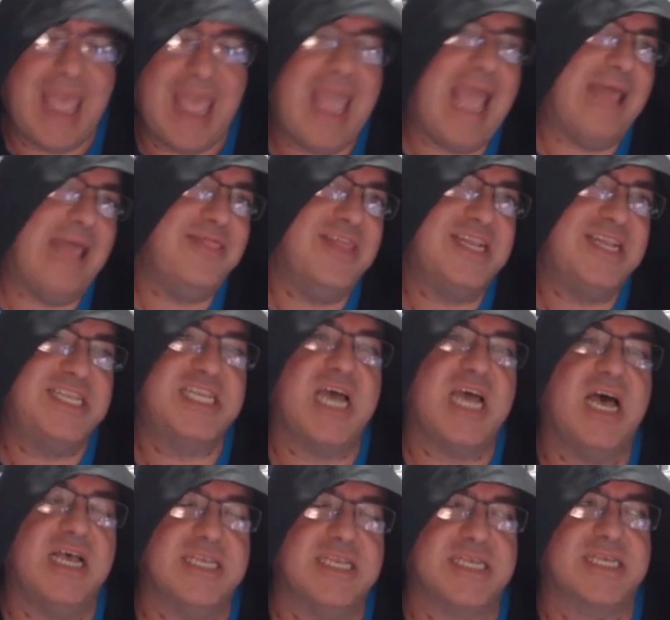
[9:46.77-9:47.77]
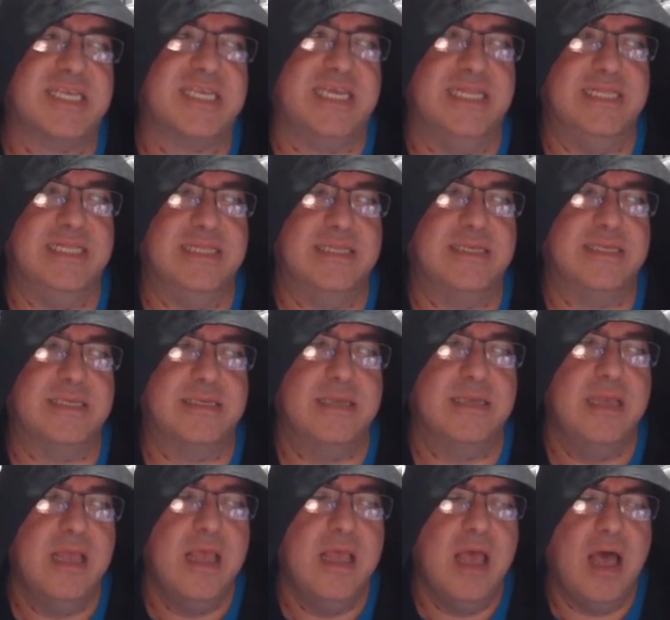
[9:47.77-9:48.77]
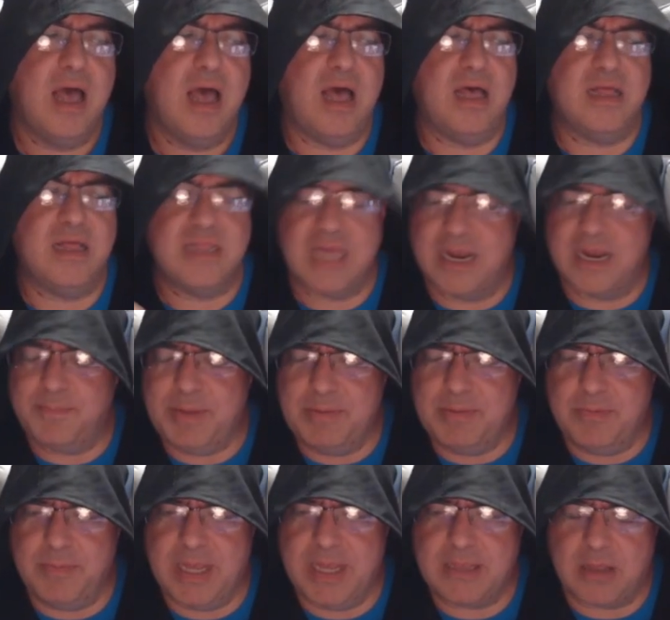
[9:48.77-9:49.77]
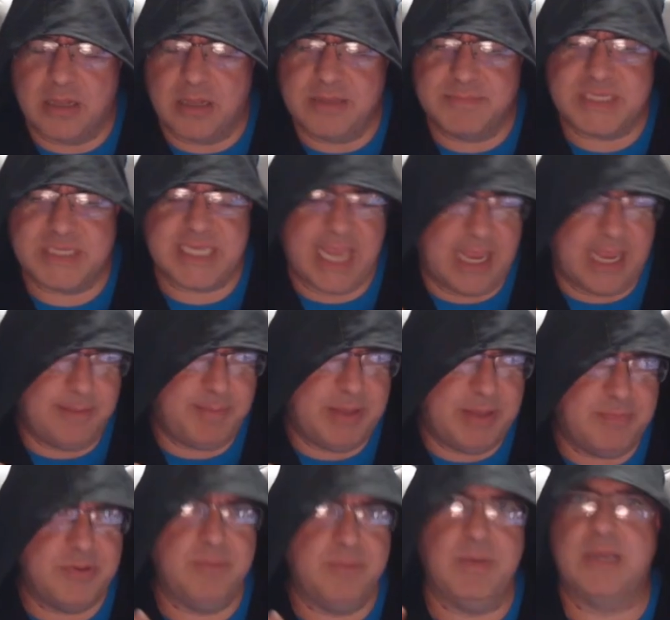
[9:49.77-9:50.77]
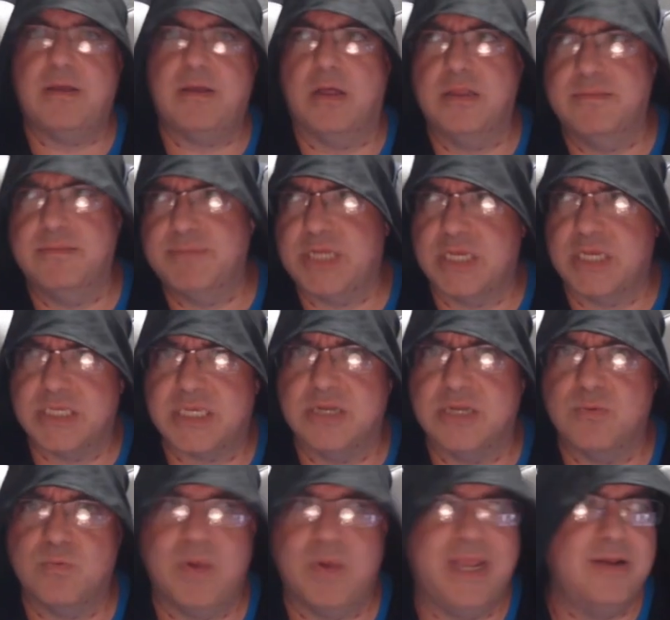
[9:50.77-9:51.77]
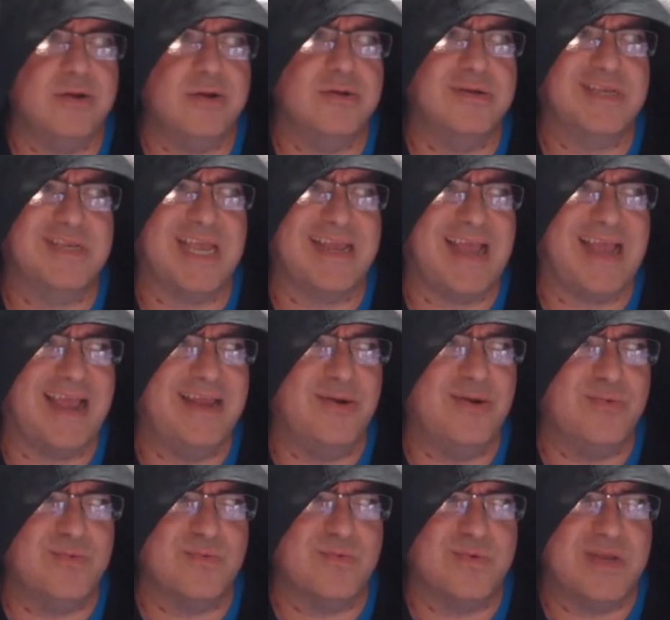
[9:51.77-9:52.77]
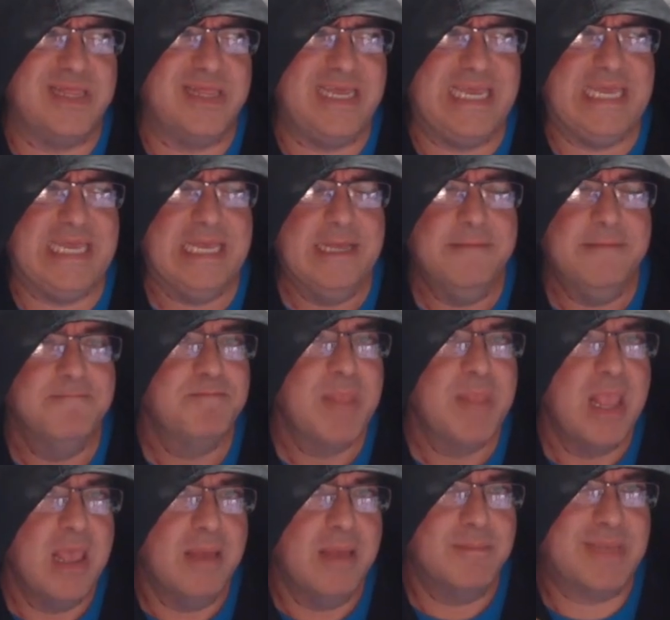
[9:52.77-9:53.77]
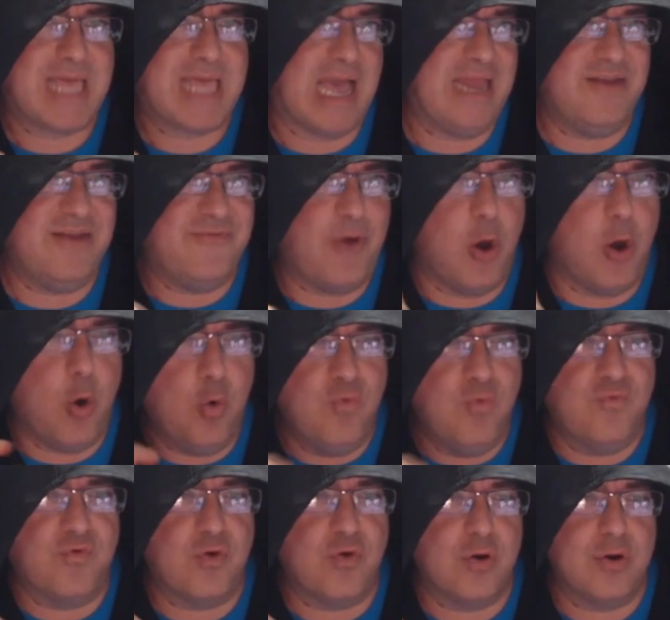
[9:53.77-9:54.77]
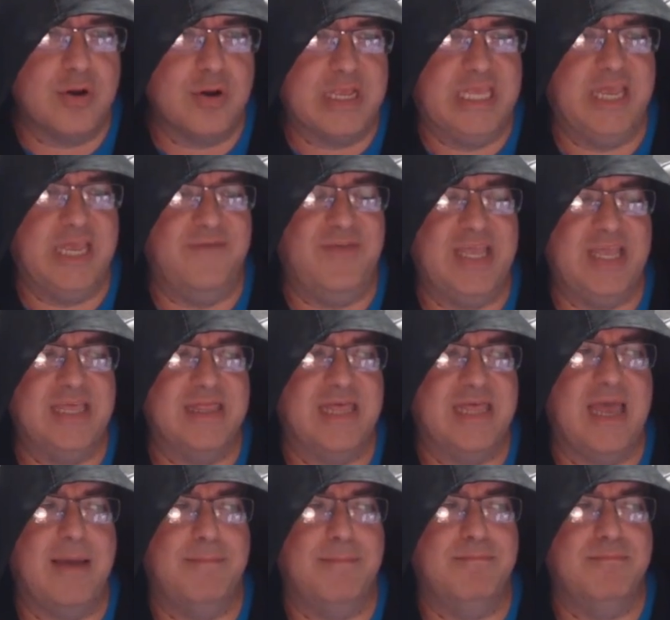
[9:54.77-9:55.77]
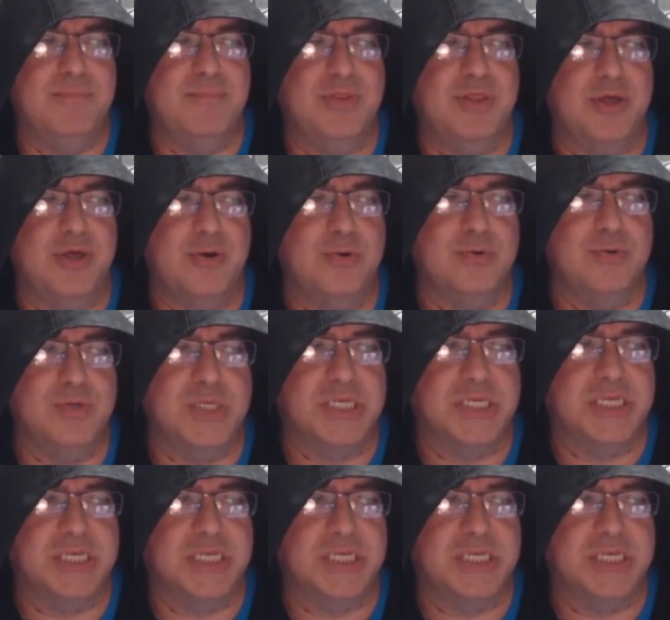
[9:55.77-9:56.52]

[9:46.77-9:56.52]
and the Tuskens. A lot of people might call them Sand People. You might call them Tusken Raiders. I don't really, kind of over giving them those